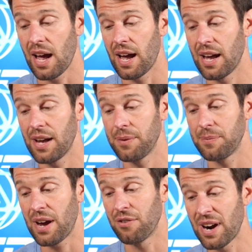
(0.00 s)

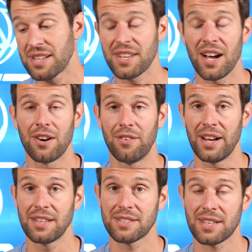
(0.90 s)
Now, a raised heart
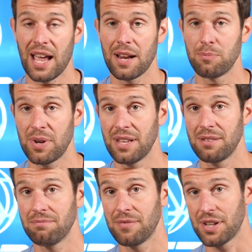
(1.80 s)
rate can
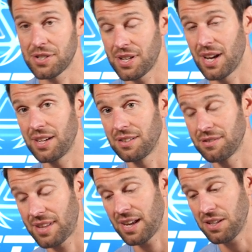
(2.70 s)
be a sign
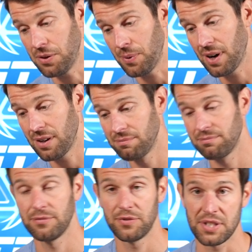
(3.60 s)
that you are
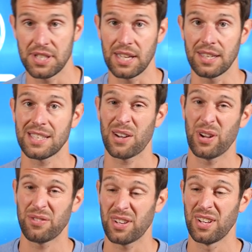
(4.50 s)
fatigued.
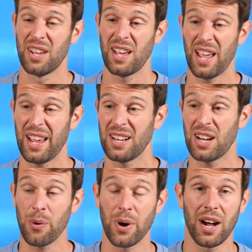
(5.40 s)
However, a
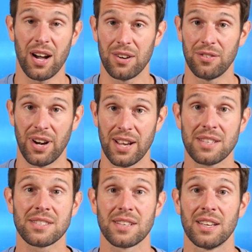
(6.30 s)
lower heart
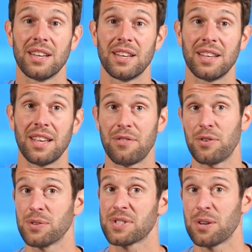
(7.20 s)
rate, if
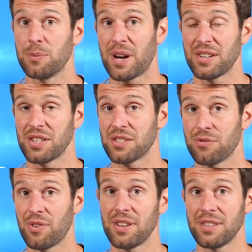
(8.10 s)
you're still managing
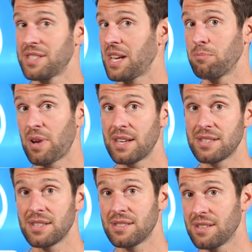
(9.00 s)
to run at the same
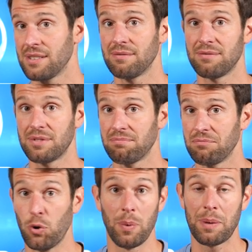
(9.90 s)
paces and
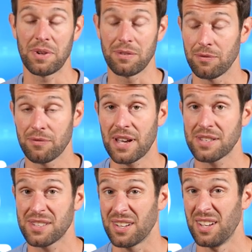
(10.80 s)
or maybe even
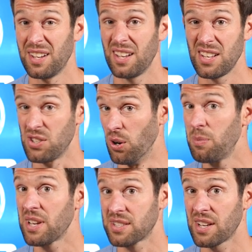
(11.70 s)
faster, it's
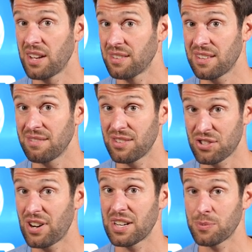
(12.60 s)
normally a sign that the
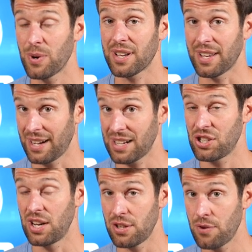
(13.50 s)
training's working and
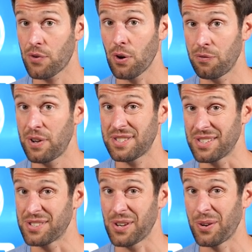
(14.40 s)
actually you've got
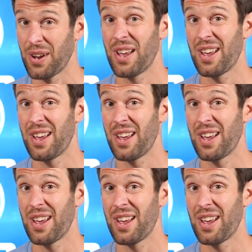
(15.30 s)
fitter. So